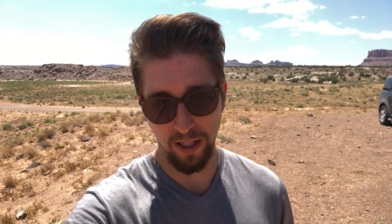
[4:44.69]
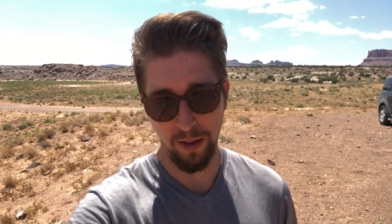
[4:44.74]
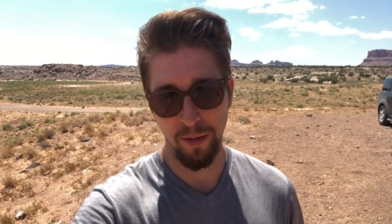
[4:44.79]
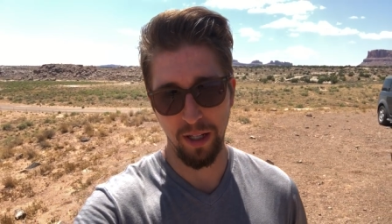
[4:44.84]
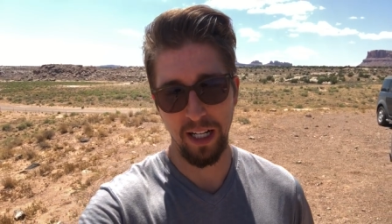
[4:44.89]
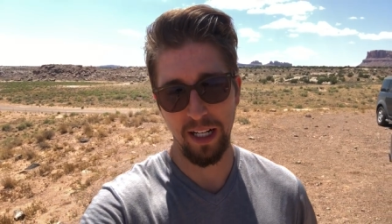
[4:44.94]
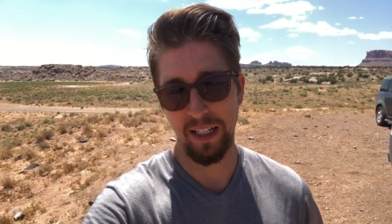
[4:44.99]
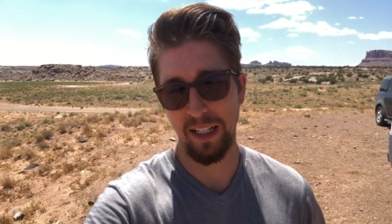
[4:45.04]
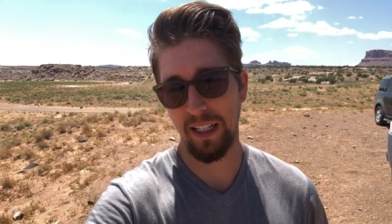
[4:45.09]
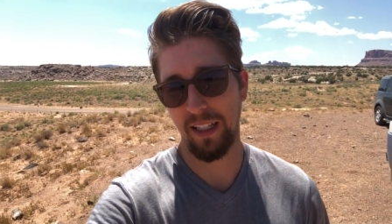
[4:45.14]
I
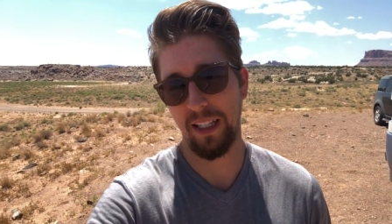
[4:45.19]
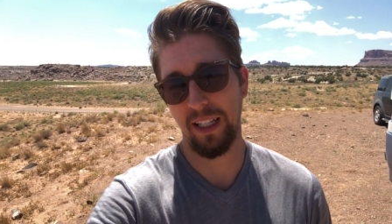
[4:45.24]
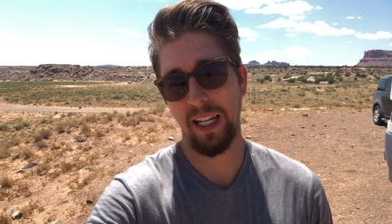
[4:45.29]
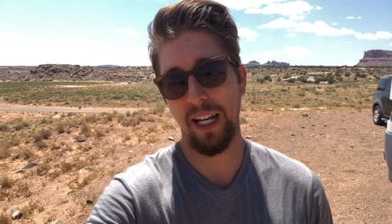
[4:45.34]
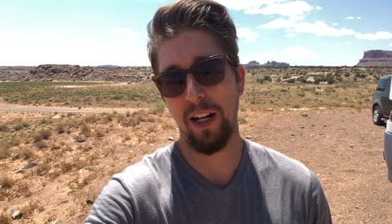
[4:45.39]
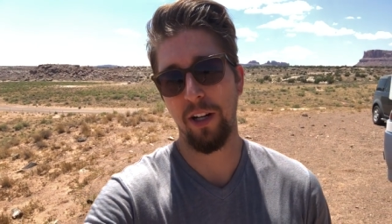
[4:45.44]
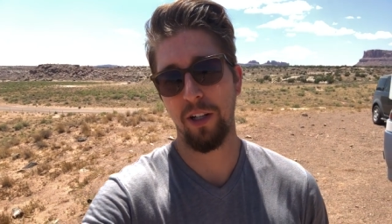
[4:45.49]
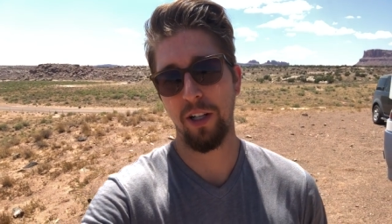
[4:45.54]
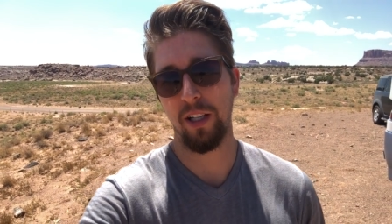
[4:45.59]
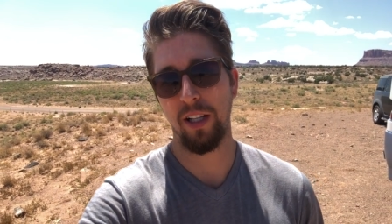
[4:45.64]
mean, I did the
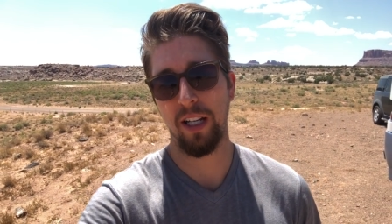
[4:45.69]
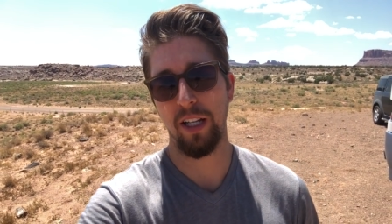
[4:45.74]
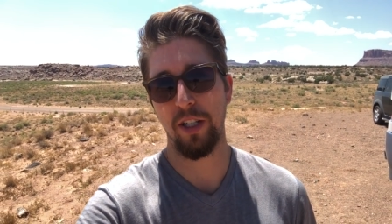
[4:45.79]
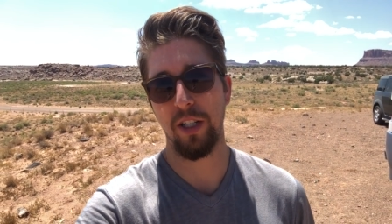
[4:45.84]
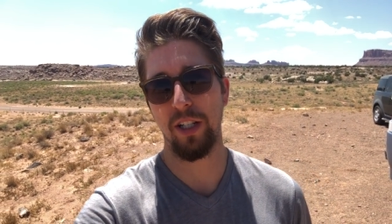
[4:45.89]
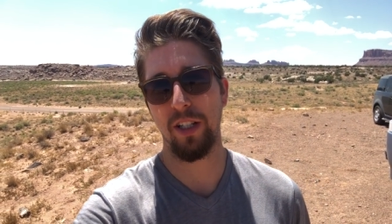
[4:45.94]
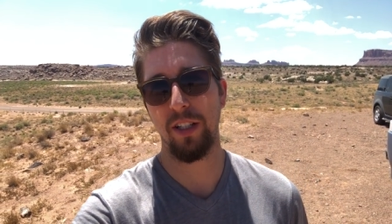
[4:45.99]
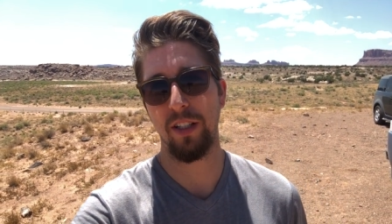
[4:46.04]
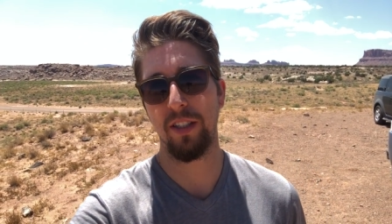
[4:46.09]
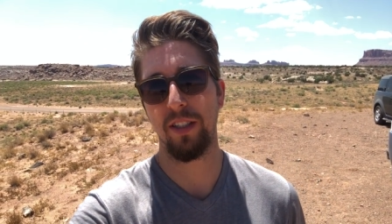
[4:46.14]

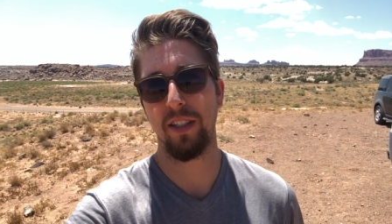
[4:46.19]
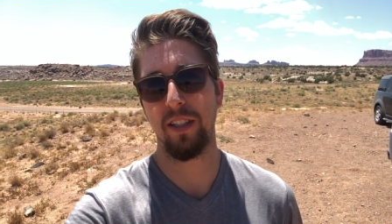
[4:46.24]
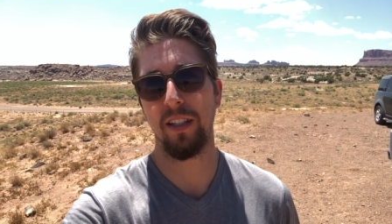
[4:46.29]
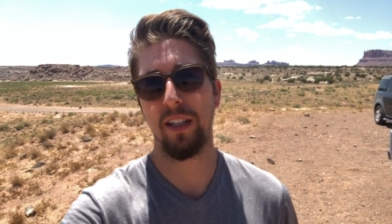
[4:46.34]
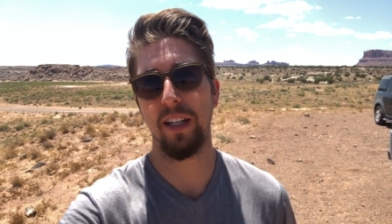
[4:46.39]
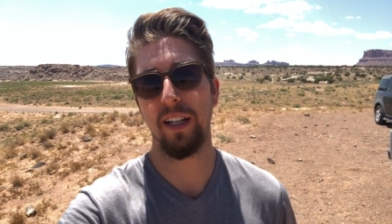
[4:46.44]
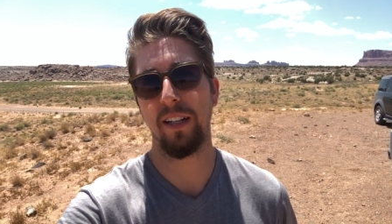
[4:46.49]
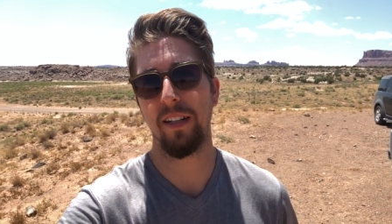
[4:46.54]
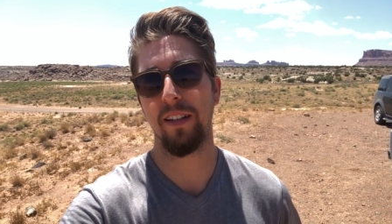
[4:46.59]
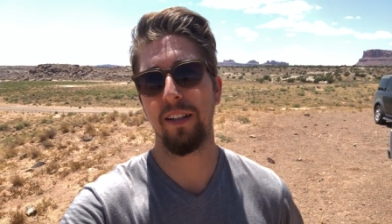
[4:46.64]
calculations
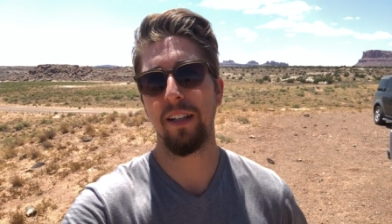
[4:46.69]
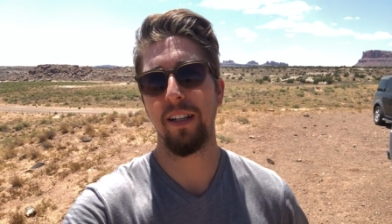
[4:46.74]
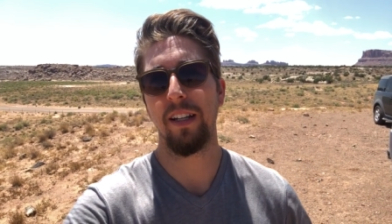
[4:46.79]
and